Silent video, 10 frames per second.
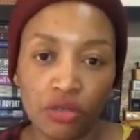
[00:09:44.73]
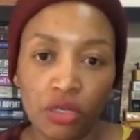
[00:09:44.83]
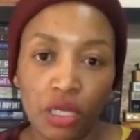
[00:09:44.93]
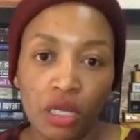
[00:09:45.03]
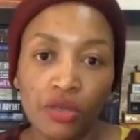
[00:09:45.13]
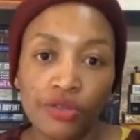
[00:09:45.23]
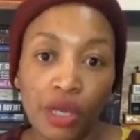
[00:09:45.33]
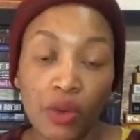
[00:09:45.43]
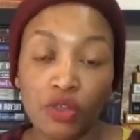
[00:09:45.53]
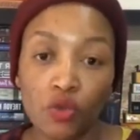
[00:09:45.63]
So I
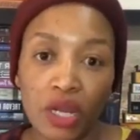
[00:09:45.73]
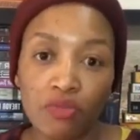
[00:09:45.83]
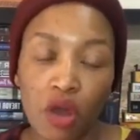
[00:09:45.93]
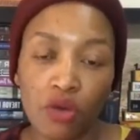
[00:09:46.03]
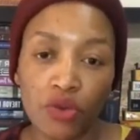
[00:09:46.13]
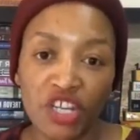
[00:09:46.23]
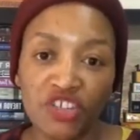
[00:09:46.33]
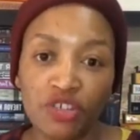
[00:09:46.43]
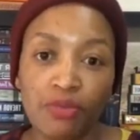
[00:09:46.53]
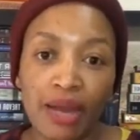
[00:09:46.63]
went to Rand Park Ridge,
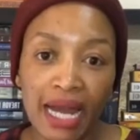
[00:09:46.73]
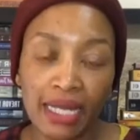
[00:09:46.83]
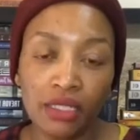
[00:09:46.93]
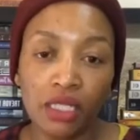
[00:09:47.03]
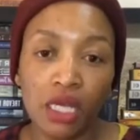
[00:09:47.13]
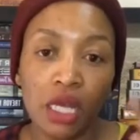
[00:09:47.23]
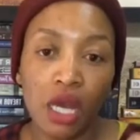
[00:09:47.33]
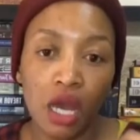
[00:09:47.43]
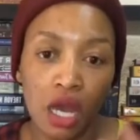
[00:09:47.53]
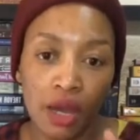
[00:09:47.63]
but
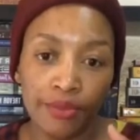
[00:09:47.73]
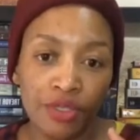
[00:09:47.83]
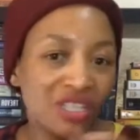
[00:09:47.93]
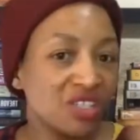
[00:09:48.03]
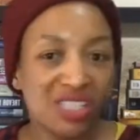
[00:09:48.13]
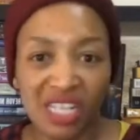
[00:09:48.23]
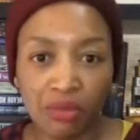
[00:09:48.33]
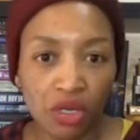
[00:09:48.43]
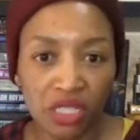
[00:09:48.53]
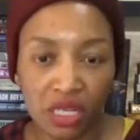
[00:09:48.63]
you can just
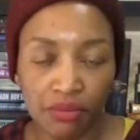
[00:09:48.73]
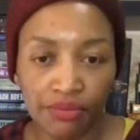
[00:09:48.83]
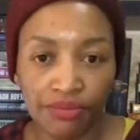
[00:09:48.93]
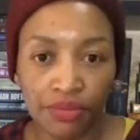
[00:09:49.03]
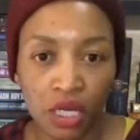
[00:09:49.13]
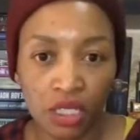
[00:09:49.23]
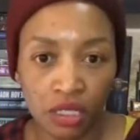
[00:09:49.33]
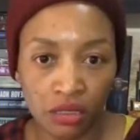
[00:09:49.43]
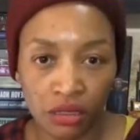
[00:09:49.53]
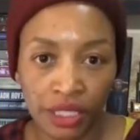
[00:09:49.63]
inbox them on
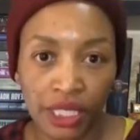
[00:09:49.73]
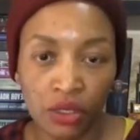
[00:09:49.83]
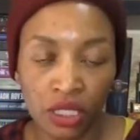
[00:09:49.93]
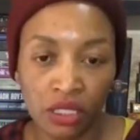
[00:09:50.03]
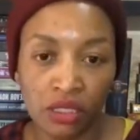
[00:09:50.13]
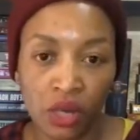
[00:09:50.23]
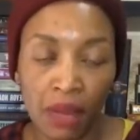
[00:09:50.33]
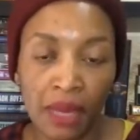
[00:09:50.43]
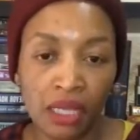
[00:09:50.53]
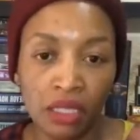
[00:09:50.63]
Instagram
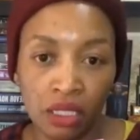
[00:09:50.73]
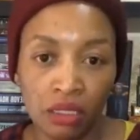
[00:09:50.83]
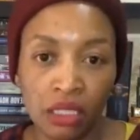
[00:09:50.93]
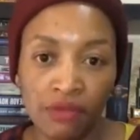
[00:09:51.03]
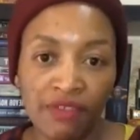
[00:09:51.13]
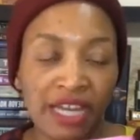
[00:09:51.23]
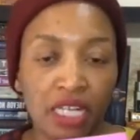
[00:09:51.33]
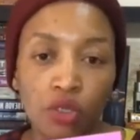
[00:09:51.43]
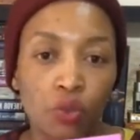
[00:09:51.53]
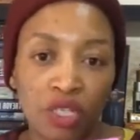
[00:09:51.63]
and then find
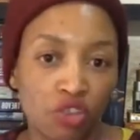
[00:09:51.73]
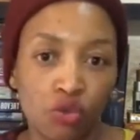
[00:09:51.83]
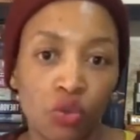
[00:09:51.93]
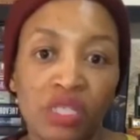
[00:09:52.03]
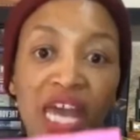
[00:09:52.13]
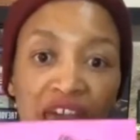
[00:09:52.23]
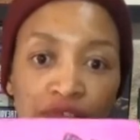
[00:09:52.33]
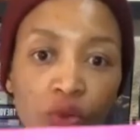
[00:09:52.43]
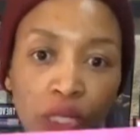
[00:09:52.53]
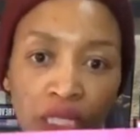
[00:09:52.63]
out which stores have
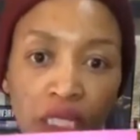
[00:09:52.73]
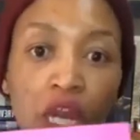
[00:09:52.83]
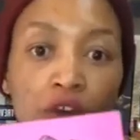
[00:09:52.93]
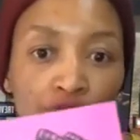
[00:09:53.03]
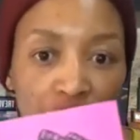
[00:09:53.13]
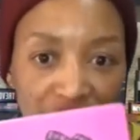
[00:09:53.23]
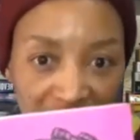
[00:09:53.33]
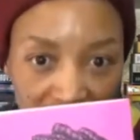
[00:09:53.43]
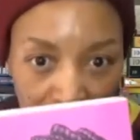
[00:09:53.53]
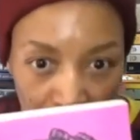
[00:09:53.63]
Queenie for this
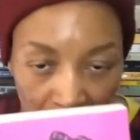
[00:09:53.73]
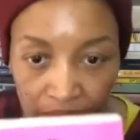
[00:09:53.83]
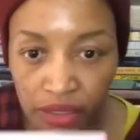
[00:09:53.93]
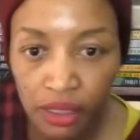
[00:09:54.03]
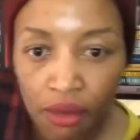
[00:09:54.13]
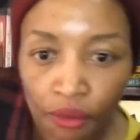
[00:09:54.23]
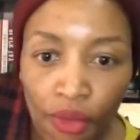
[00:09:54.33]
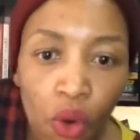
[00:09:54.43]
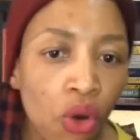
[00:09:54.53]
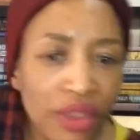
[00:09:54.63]
price.
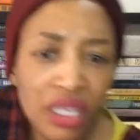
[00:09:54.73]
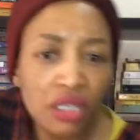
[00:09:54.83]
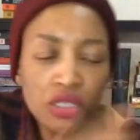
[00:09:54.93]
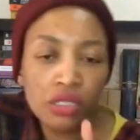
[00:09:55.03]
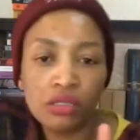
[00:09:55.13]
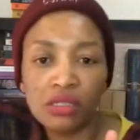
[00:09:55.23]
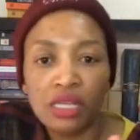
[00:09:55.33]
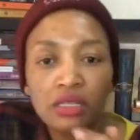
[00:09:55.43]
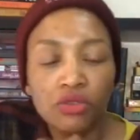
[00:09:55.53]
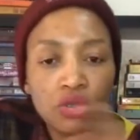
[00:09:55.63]
Or they can just send it
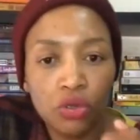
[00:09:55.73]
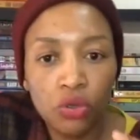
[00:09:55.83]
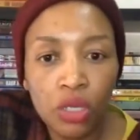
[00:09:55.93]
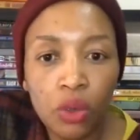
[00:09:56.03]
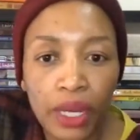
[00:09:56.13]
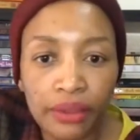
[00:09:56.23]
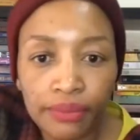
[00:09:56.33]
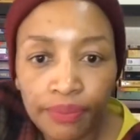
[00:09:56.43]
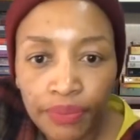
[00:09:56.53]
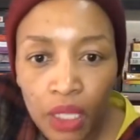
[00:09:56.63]
to your local one.
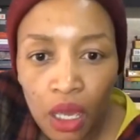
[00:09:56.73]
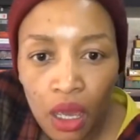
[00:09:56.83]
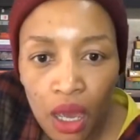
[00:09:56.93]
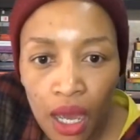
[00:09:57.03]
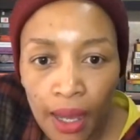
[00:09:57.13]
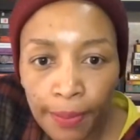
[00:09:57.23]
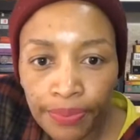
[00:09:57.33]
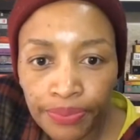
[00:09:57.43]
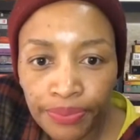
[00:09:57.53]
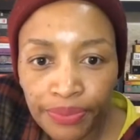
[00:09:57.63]

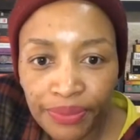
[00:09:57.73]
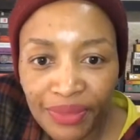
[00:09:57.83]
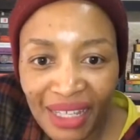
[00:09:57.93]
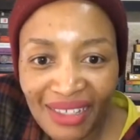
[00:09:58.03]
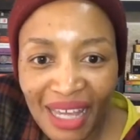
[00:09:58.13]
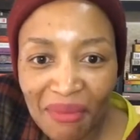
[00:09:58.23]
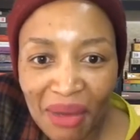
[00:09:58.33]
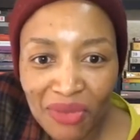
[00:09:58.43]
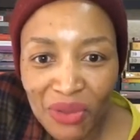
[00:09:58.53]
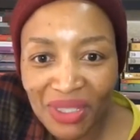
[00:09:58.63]
That time I'm
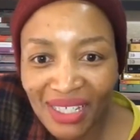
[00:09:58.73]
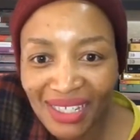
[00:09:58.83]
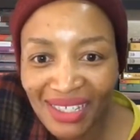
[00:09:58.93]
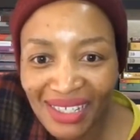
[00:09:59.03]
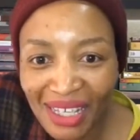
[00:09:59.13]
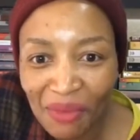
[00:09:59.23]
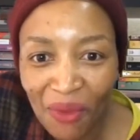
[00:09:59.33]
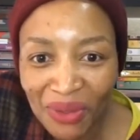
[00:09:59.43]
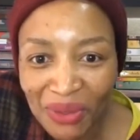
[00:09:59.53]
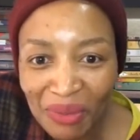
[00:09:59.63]
shooting a disc game haul
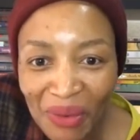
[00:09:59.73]
tomorrow.